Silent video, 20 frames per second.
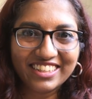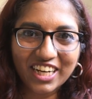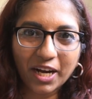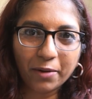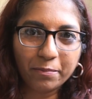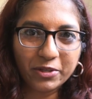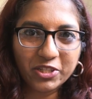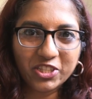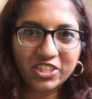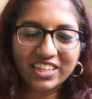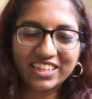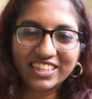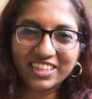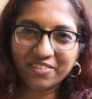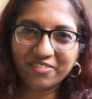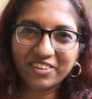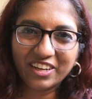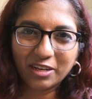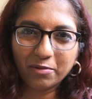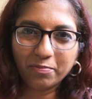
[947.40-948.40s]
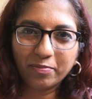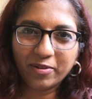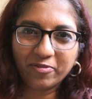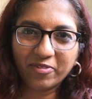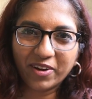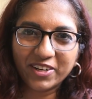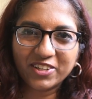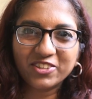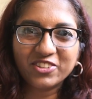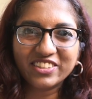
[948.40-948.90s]
commercially available
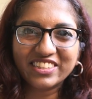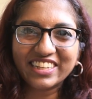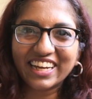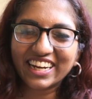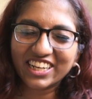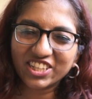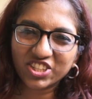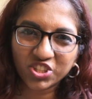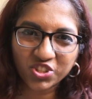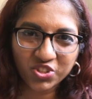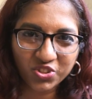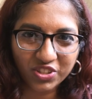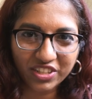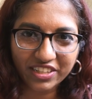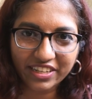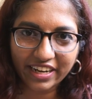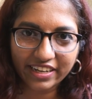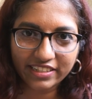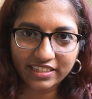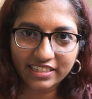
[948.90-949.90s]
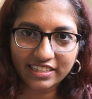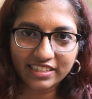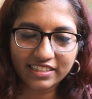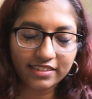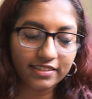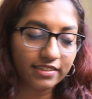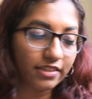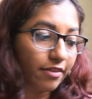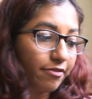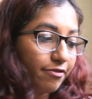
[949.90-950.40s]
one because that has sugar added and
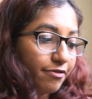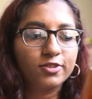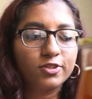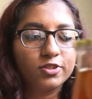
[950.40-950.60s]
stuff.